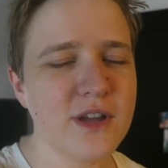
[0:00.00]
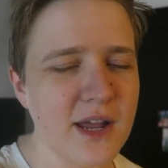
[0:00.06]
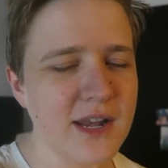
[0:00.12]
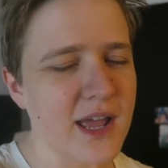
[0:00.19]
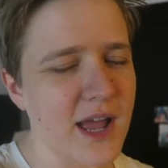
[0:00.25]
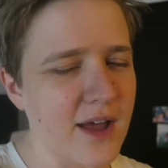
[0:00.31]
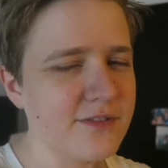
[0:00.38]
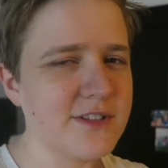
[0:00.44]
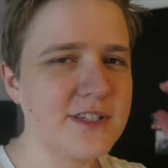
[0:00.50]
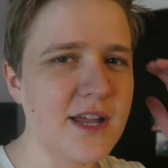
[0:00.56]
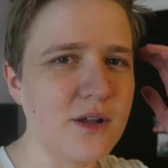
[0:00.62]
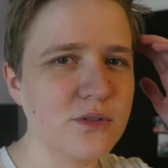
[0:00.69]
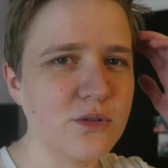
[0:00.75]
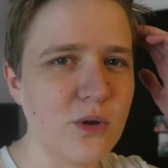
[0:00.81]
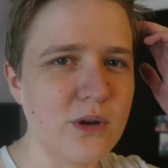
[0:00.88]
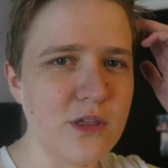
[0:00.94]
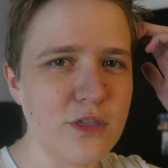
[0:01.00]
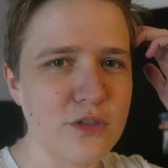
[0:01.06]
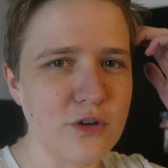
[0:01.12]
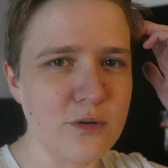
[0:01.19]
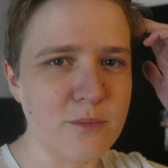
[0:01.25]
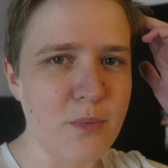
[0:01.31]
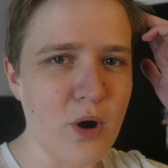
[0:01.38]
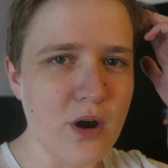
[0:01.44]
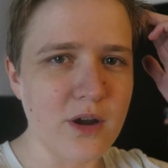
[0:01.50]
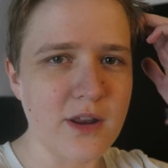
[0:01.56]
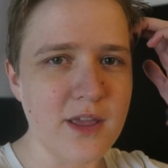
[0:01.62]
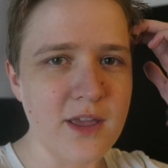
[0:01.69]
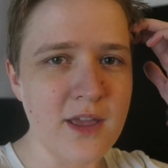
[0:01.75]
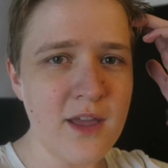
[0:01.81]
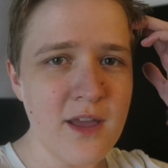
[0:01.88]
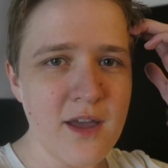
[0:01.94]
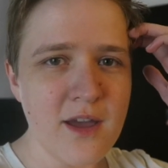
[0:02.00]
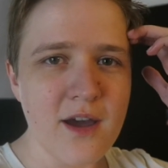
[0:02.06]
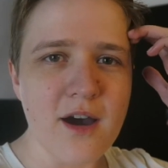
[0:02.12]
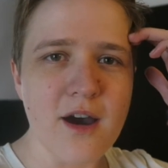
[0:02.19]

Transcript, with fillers: you kind of have to download it third party.